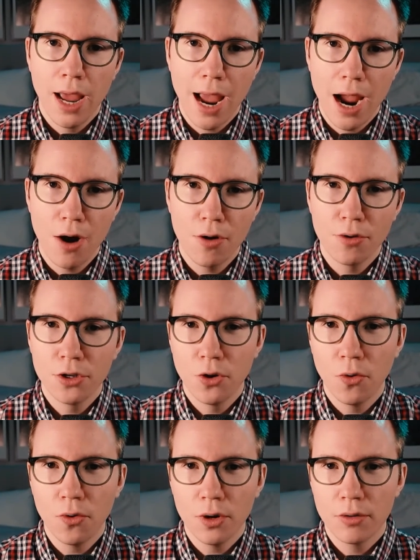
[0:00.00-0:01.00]
how
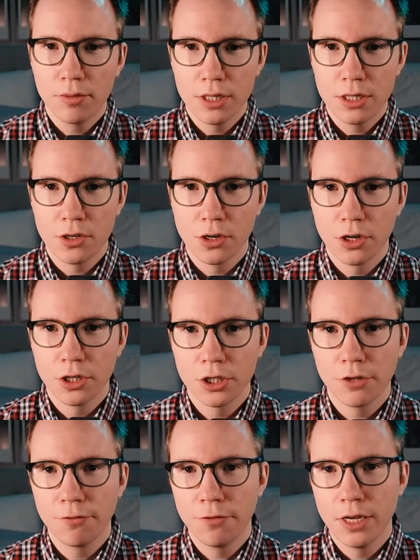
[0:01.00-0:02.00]
your
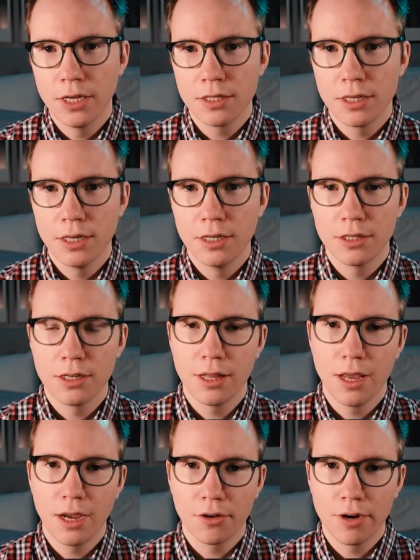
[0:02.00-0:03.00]
research fits into
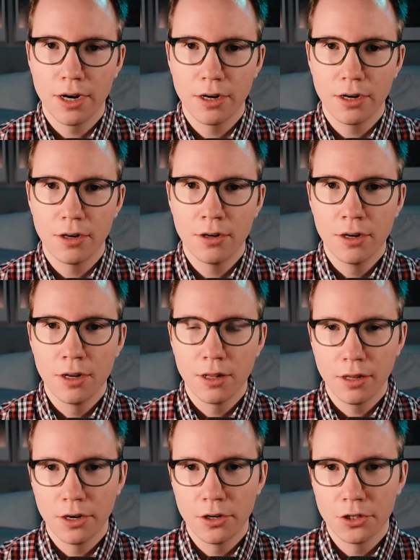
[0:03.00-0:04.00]
that greater
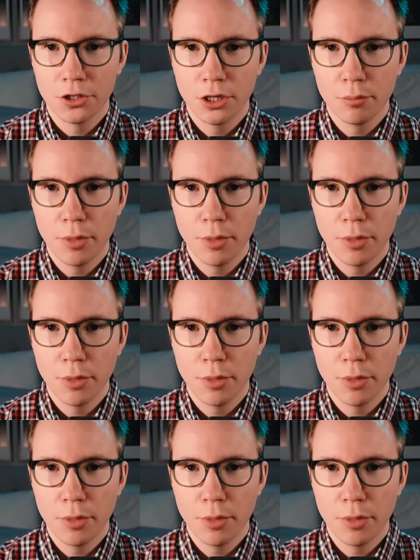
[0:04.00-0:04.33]
literature